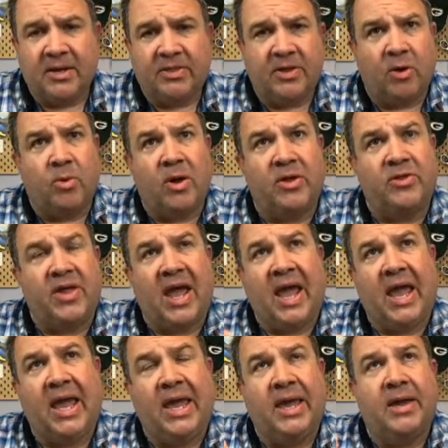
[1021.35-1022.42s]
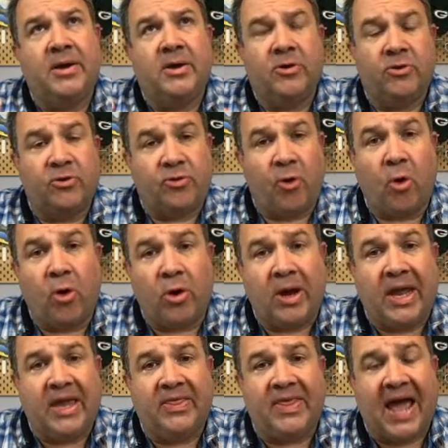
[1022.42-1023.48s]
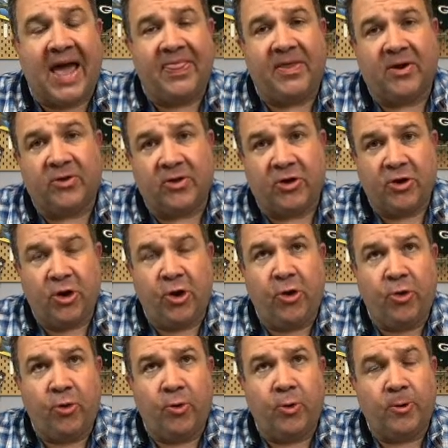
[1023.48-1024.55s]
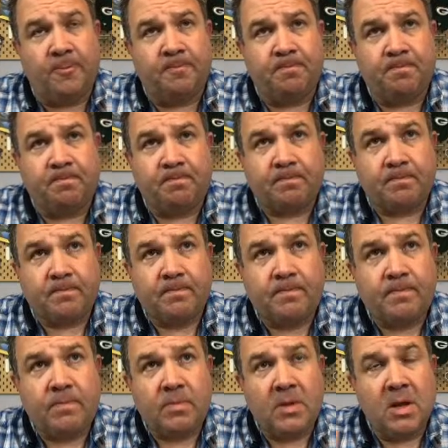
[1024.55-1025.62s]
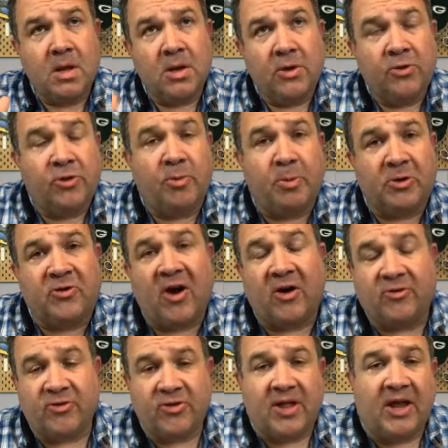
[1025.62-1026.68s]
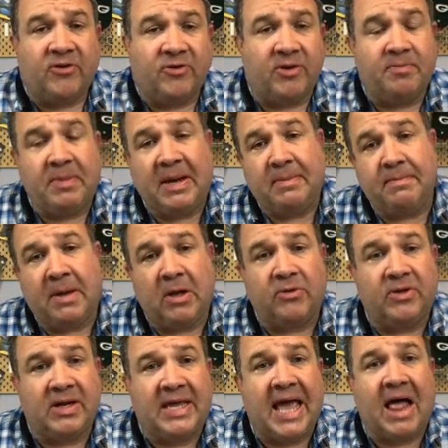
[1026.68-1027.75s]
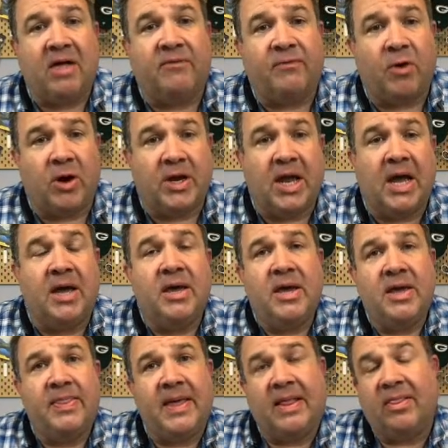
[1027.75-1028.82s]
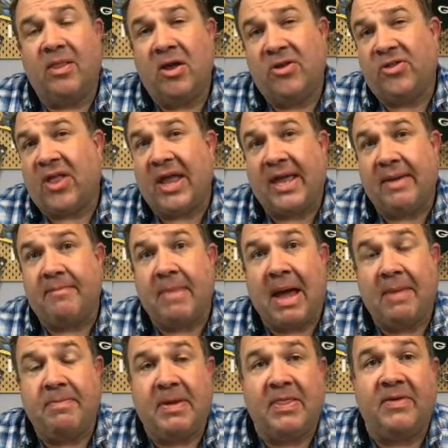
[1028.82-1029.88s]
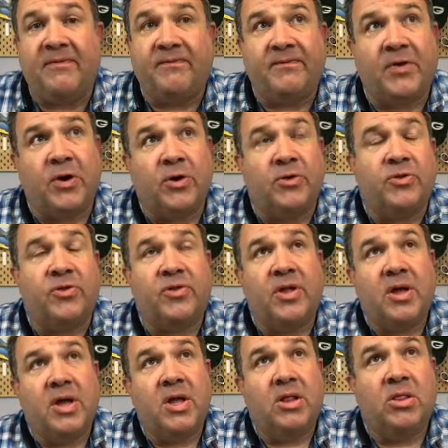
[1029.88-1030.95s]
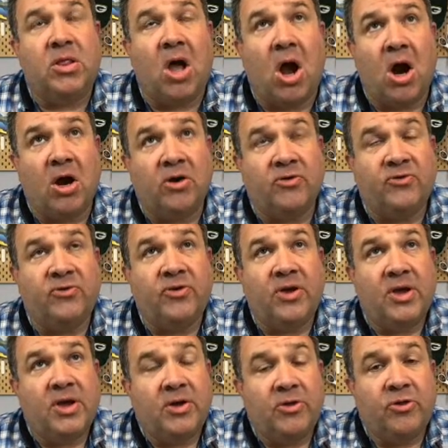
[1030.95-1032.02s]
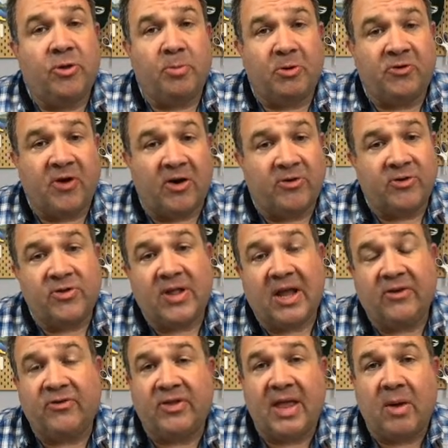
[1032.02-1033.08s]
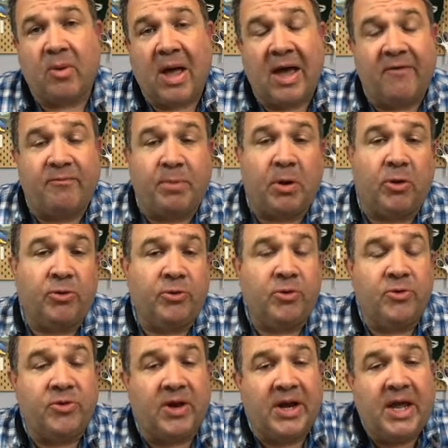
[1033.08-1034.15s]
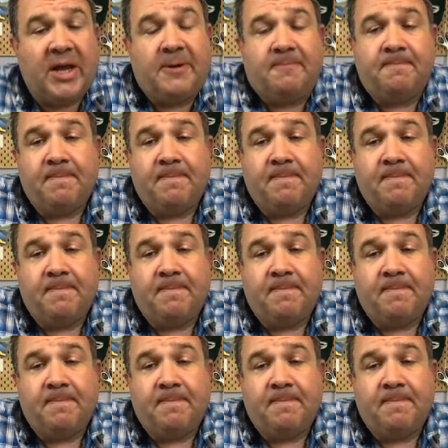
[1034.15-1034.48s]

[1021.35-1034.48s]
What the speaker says: There was a story that there's a new supercharger station being built in California that looks like it might be the first large supercharger station that will have pull-throughs in it.